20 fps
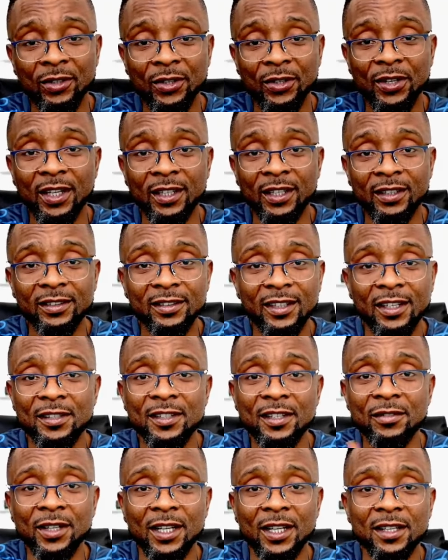Okay, let's
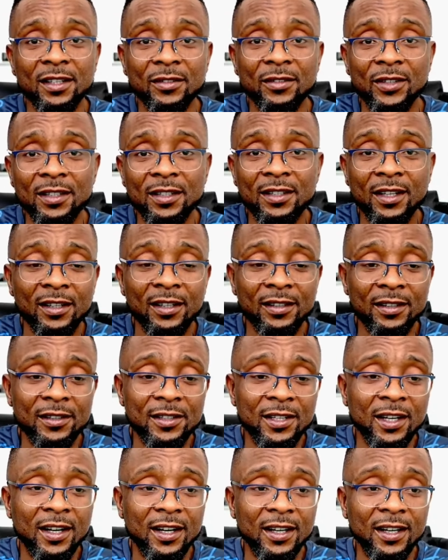save ourselves at the
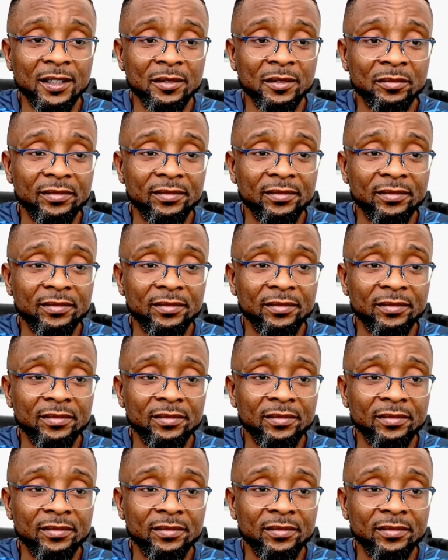time.